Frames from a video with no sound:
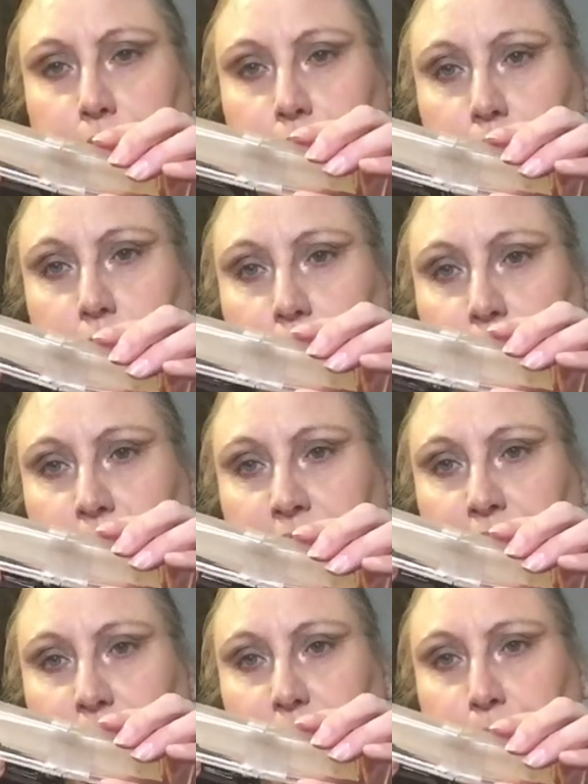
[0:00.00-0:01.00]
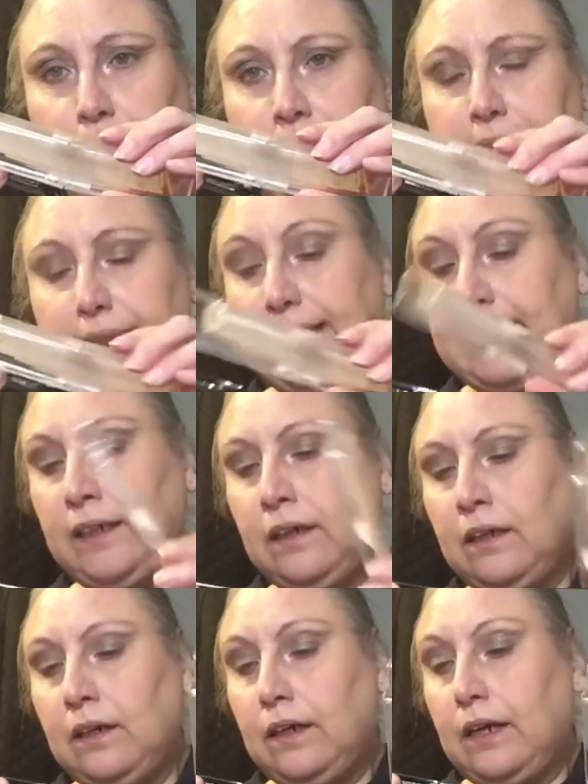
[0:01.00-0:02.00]
As you can see, it's bendy
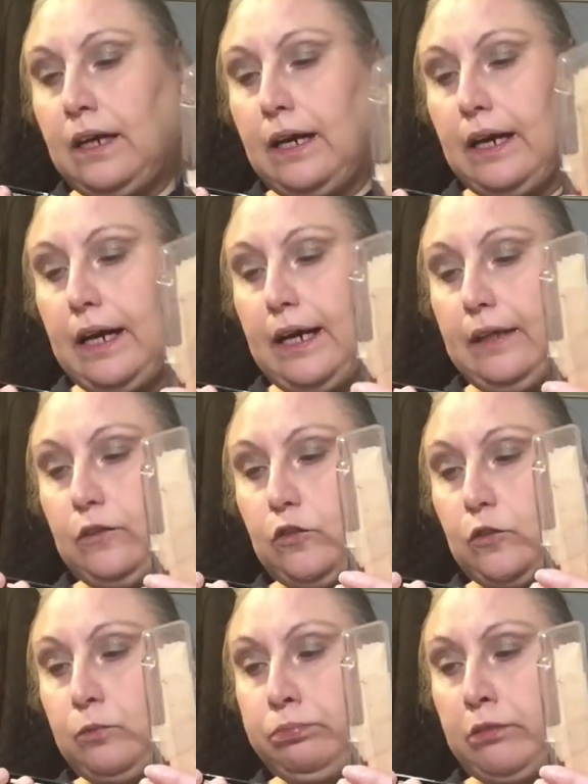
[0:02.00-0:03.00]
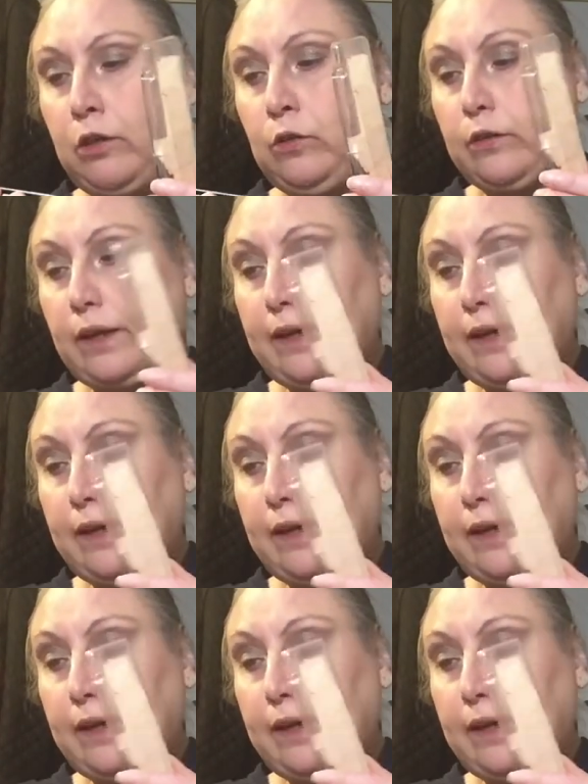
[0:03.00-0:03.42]
and just broke,